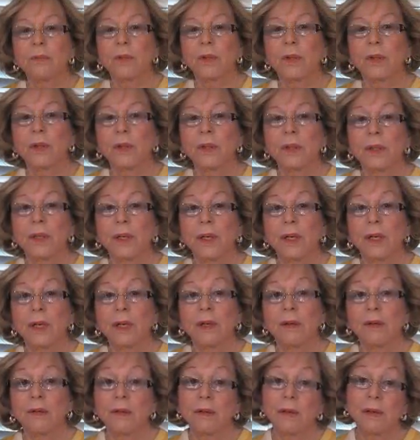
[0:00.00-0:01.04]
work
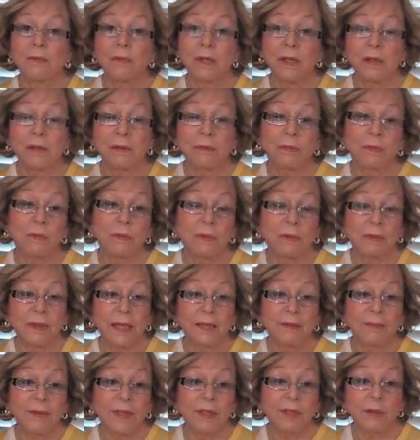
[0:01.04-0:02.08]

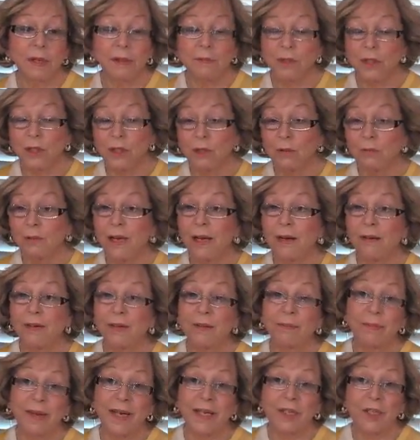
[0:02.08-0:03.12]
led me to, I was
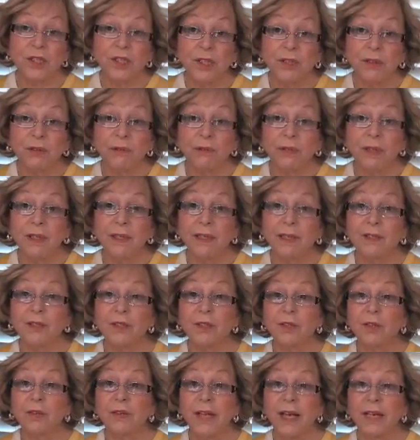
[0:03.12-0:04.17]
surrounded by children, and
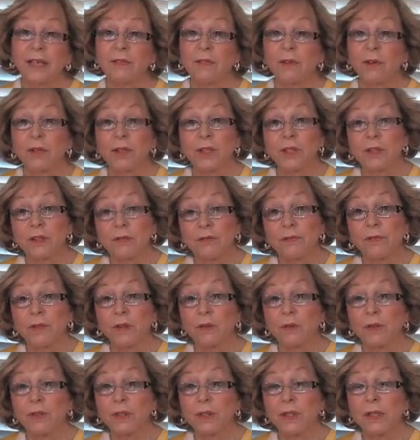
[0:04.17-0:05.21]
so that of course
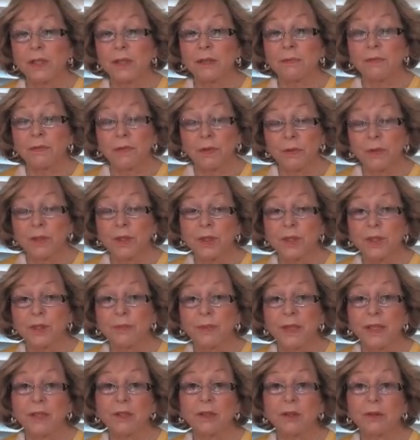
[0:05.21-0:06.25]
influenced
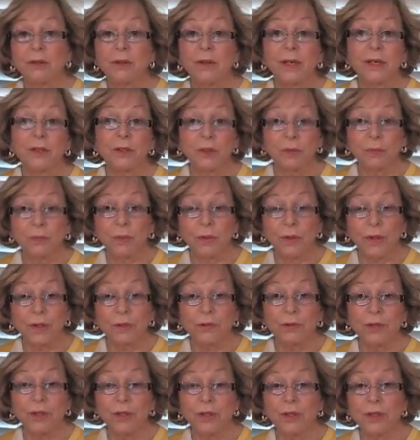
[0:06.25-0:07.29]
me to do
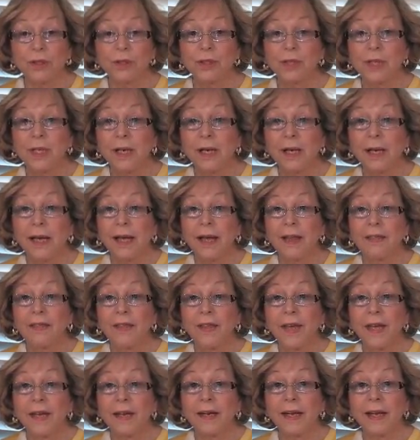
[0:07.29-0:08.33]
portraitures.
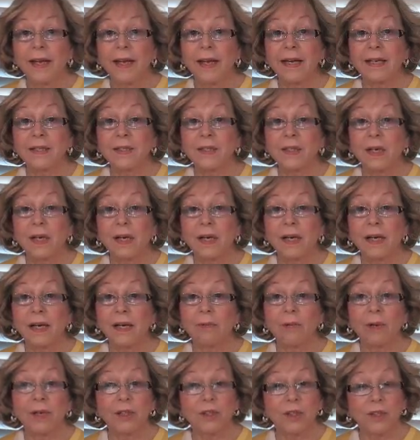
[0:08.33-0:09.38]
Then as
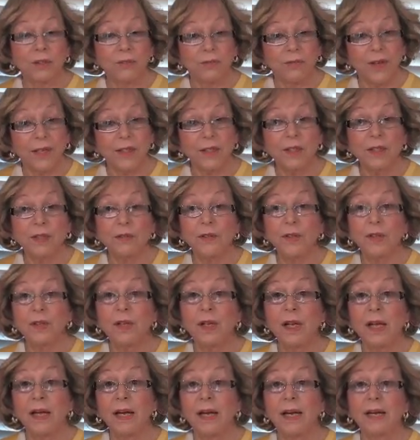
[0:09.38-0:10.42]
I went to the
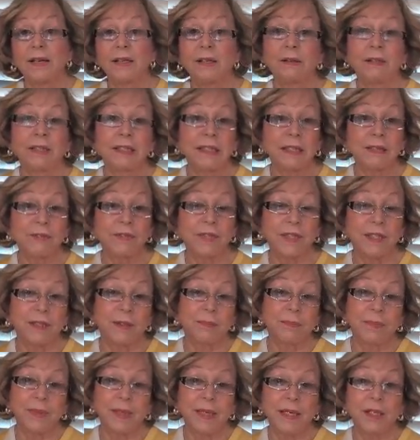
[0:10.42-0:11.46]
festival and lived in
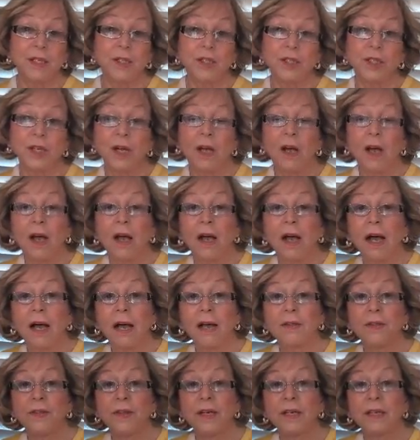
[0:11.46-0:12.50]
the beach,
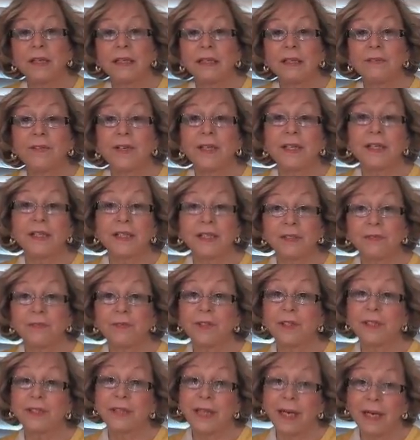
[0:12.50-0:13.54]
I think living in
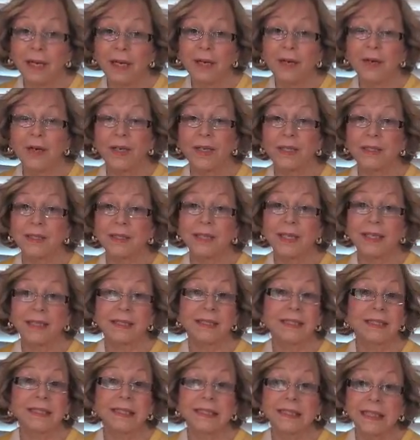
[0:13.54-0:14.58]
different areas
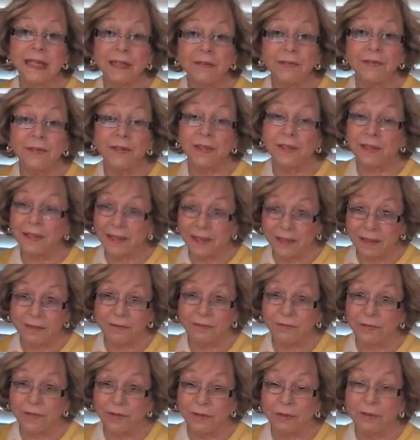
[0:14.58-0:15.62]
has definitely
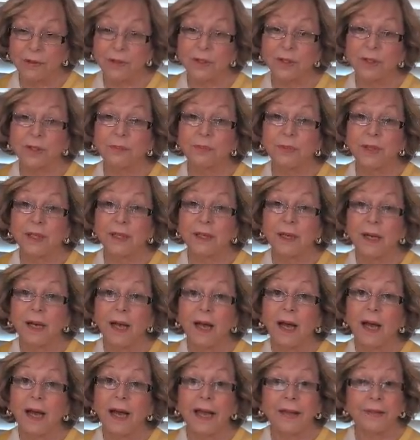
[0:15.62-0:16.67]
influenced me.
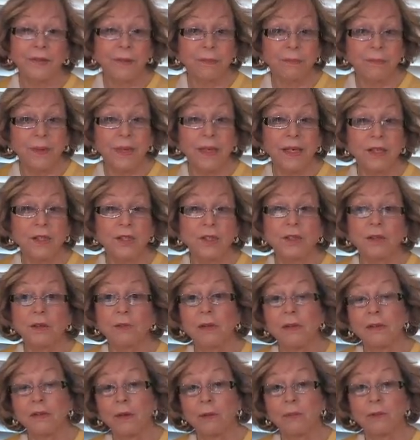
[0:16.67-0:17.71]
At the beach,
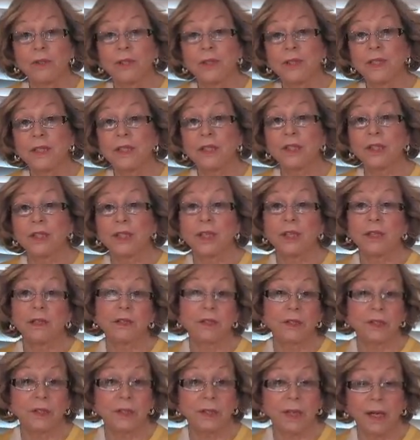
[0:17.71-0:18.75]
there were
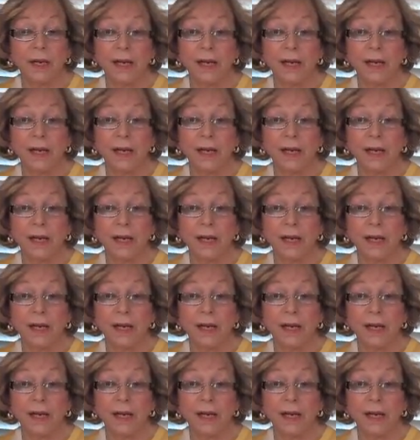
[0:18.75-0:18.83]
seashells,